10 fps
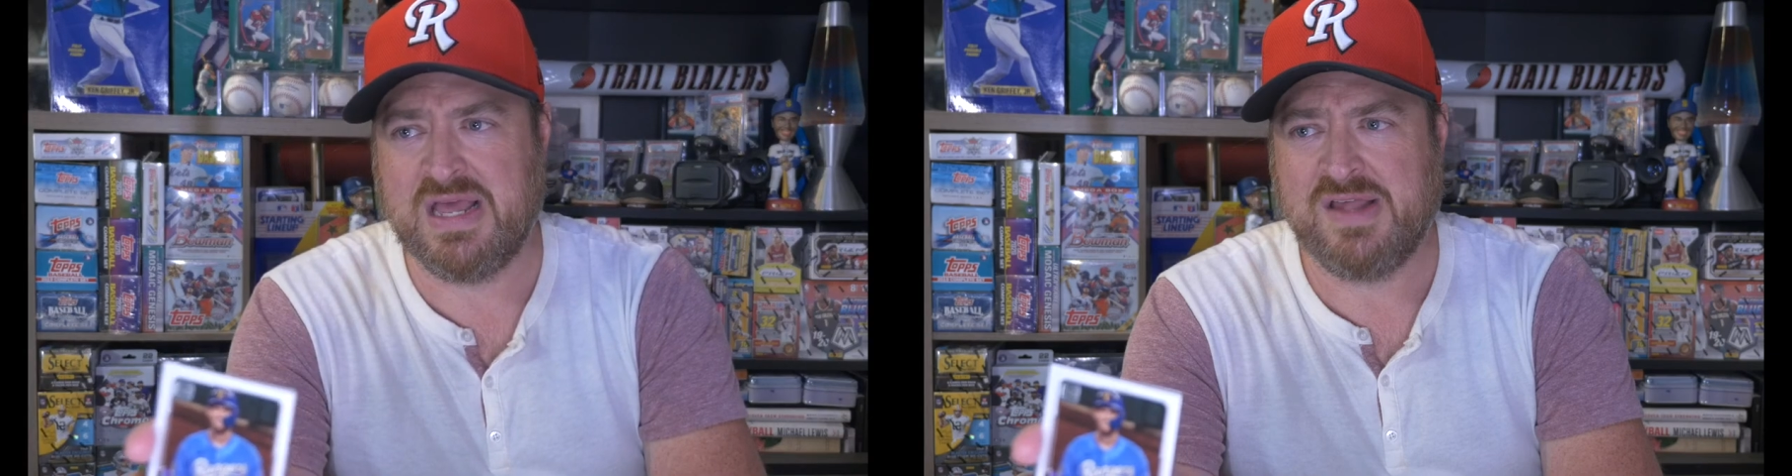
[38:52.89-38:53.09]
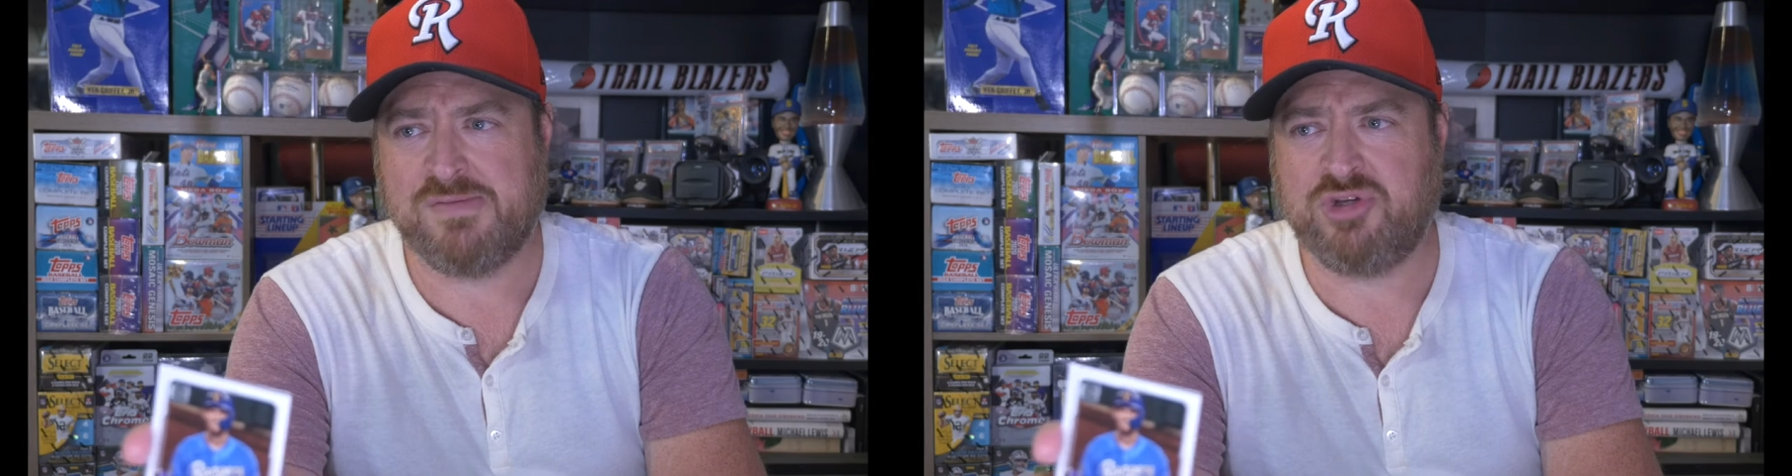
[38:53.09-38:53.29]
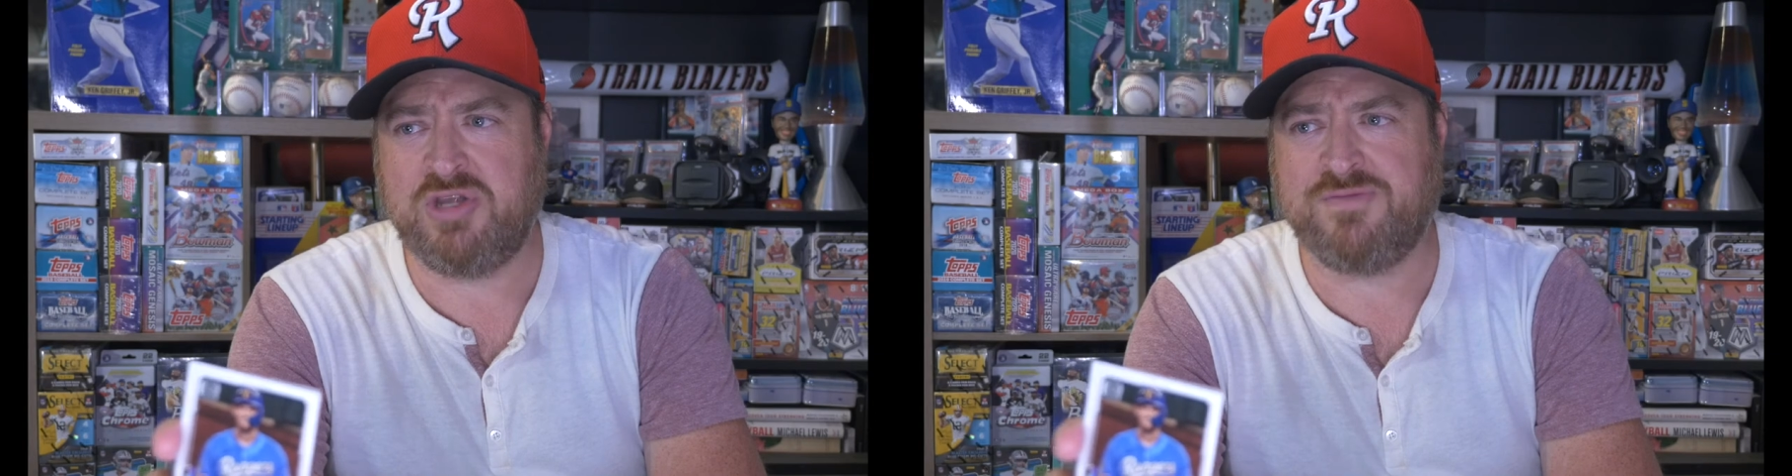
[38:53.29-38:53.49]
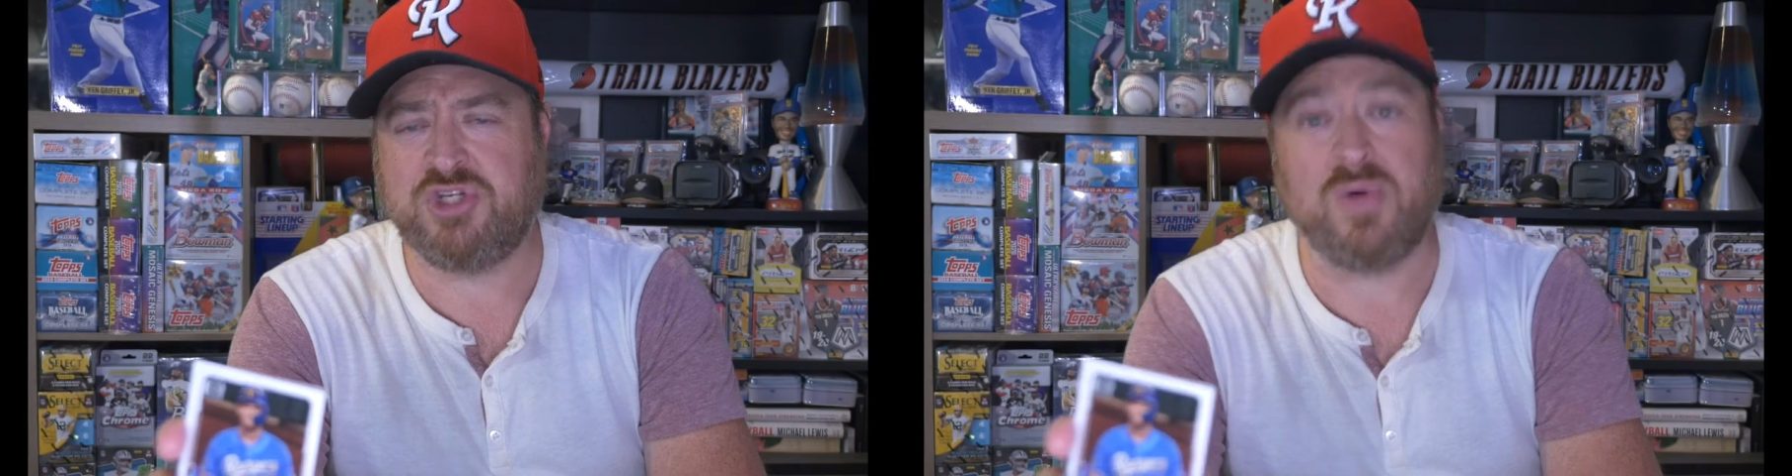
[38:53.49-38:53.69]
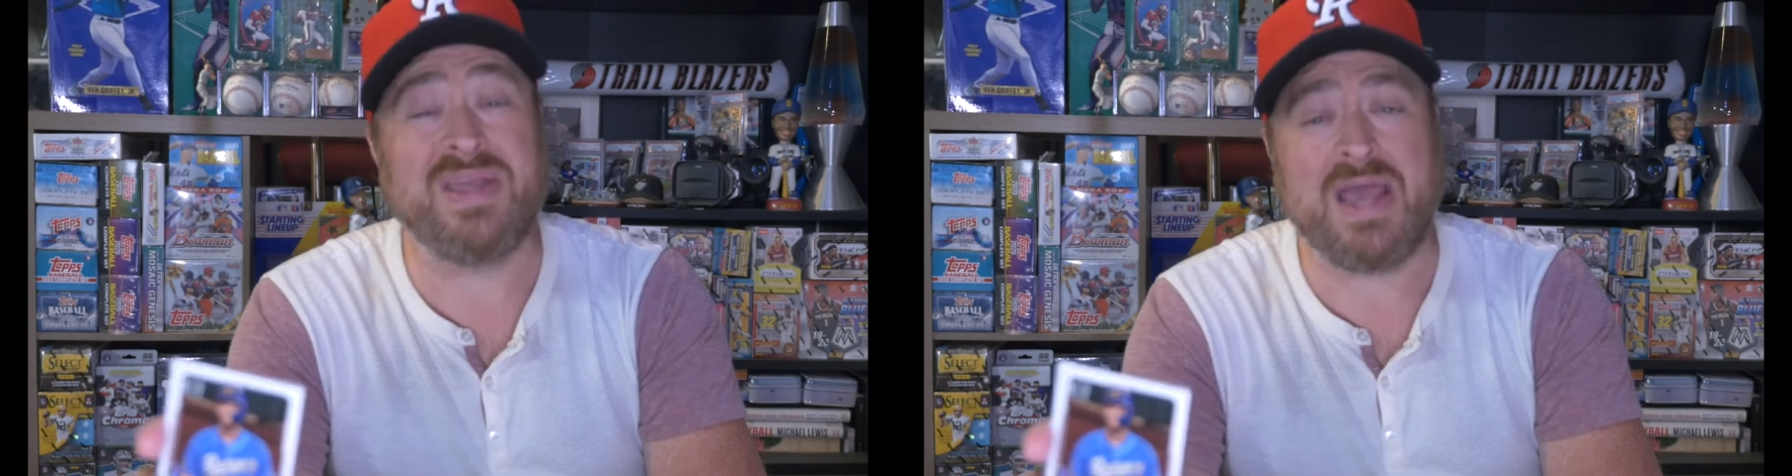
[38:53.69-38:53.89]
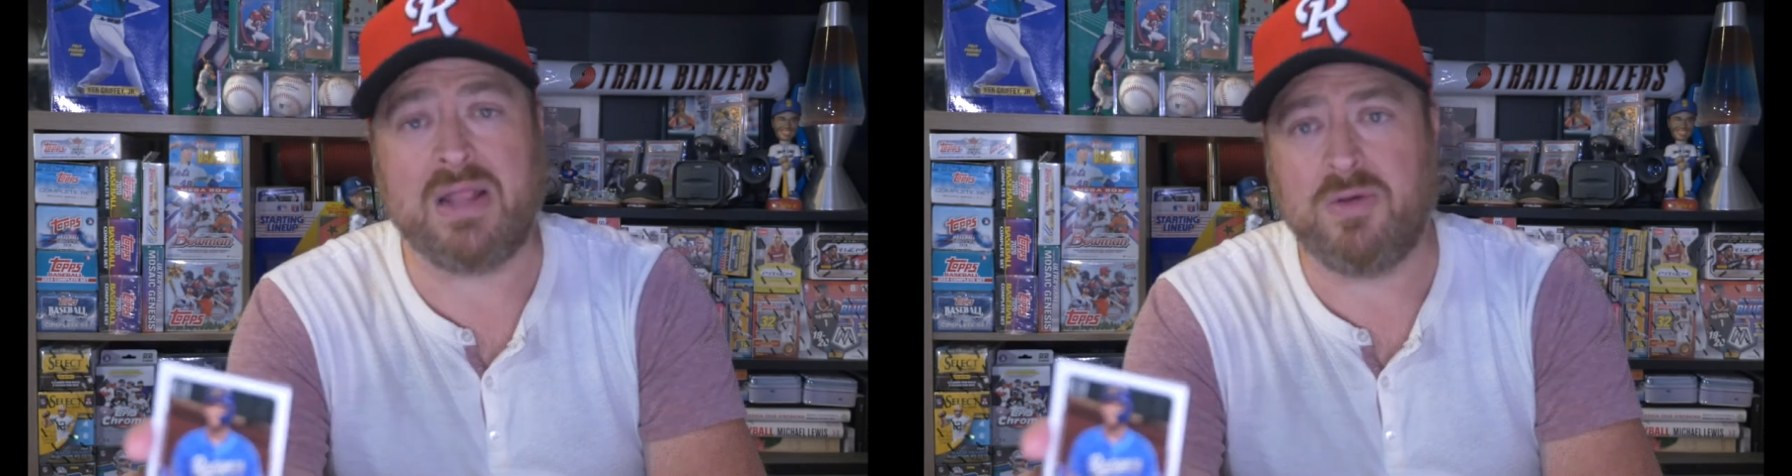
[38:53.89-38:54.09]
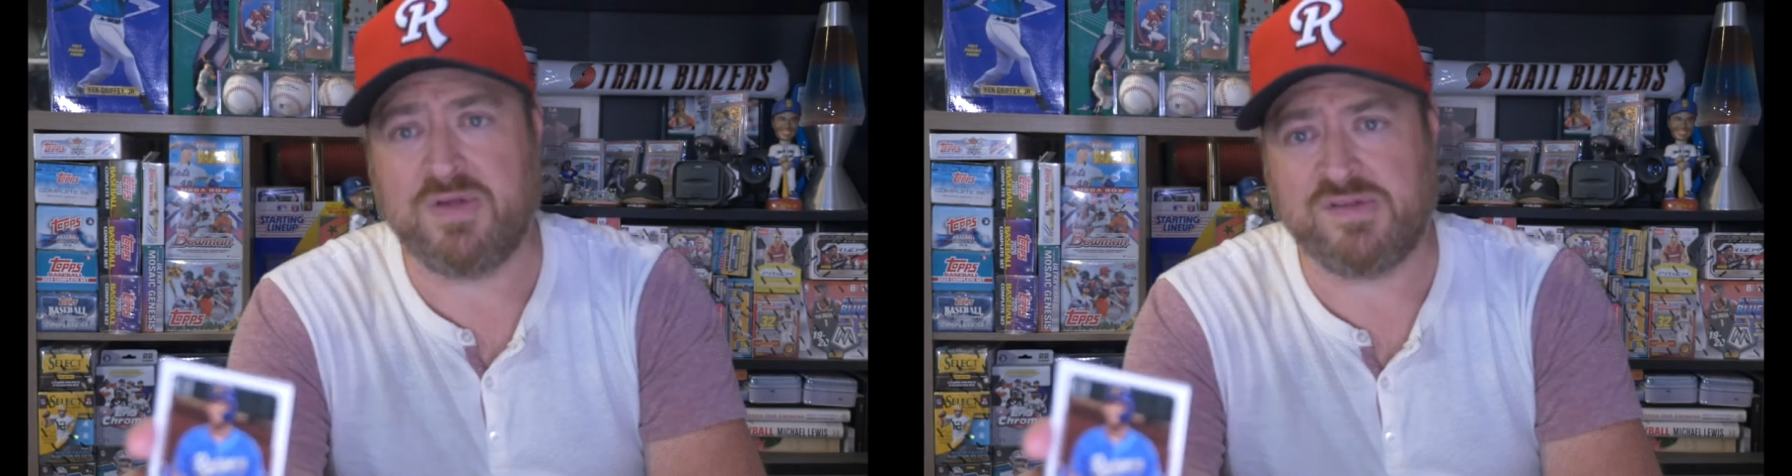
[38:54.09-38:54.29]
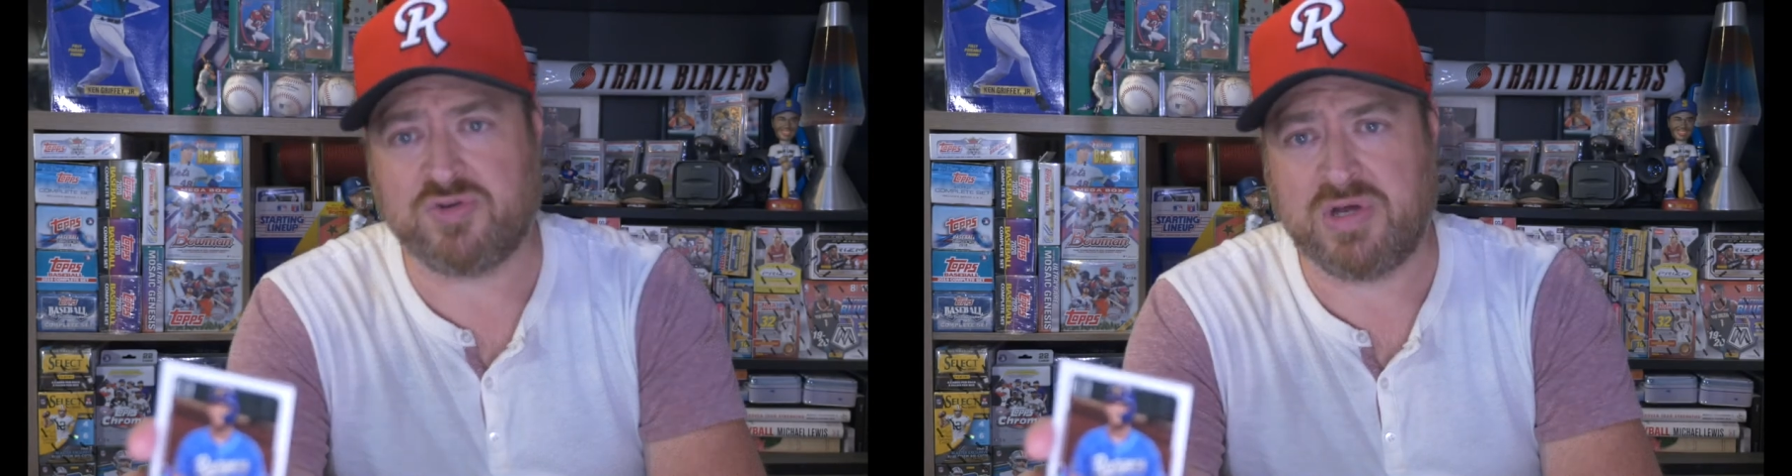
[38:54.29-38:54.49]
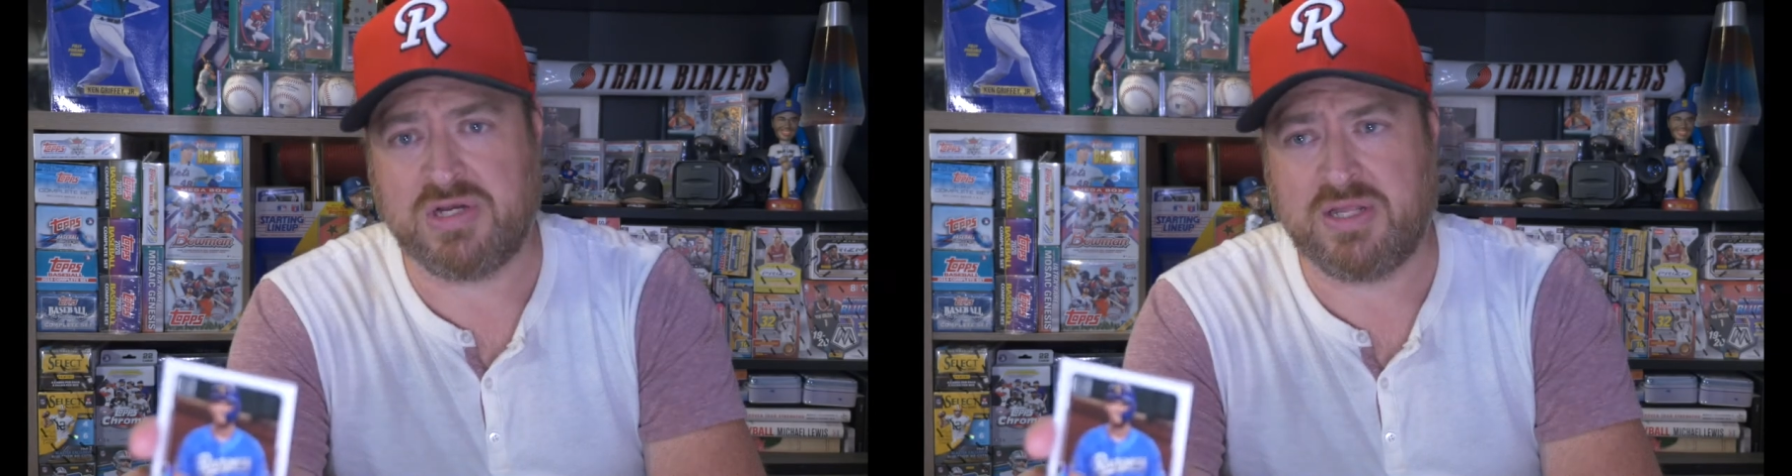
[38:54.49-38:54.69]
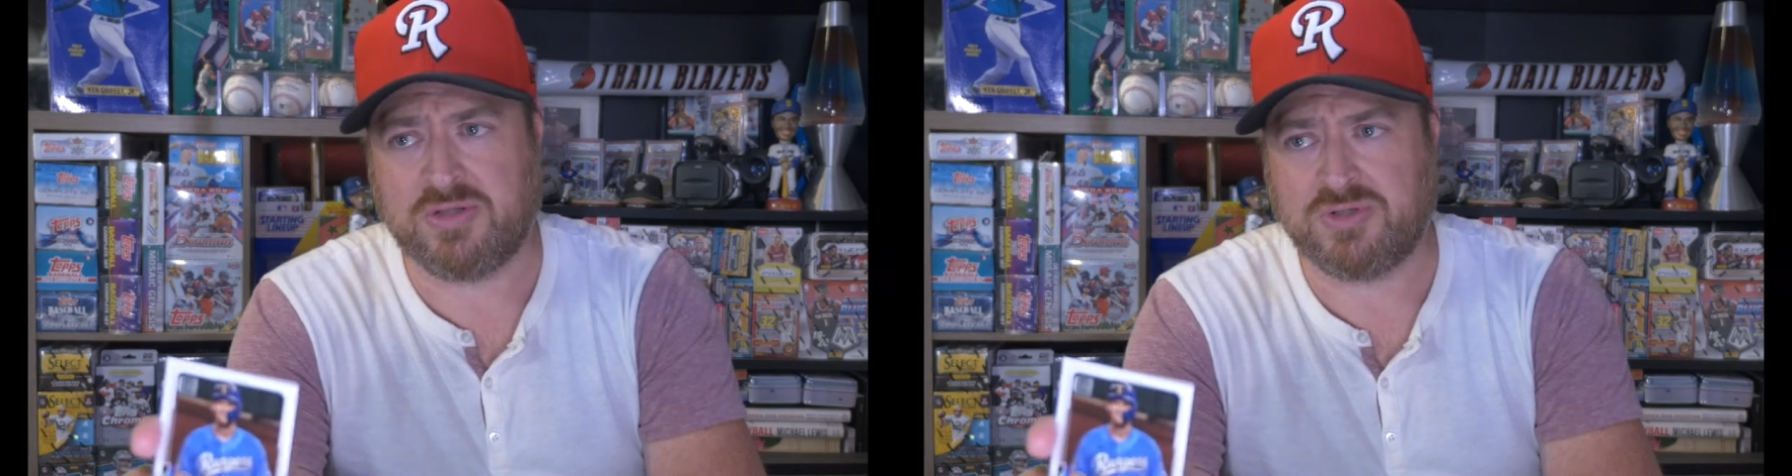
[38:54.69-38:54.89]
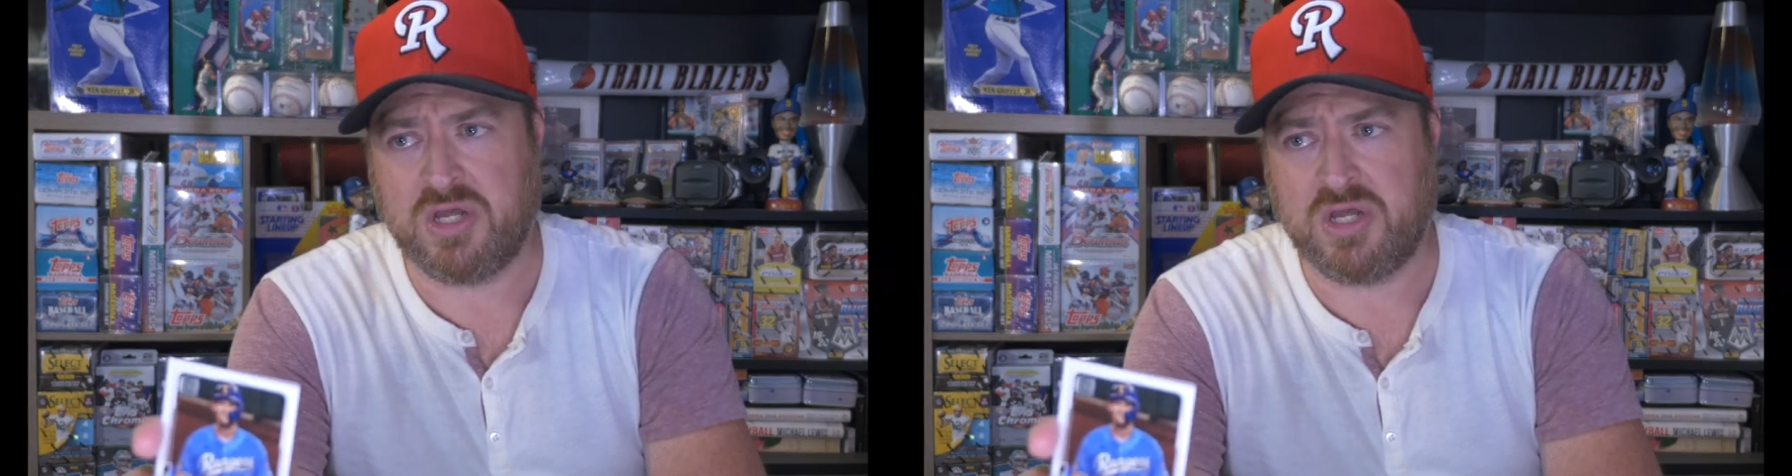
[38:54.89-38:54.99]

especially if Joey Gallo gets traded like they're